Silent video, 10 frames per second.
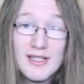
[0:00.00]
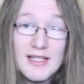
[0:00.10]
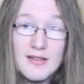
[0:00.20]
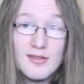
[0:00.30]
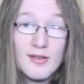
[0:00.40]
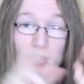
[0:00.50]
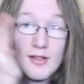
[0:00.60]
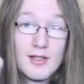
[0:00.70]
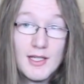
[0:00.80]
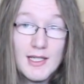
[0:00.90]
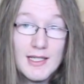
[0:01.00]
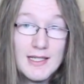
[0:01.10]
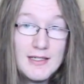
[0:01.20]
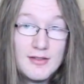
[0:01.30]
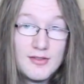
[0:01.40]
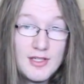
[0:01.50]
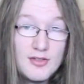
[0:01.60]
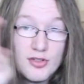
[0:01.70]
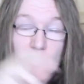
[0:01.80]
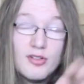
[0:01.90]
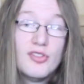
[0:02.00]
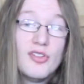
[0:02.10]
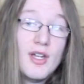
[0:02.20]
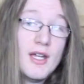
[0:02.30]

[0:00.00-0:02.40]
these elite teachers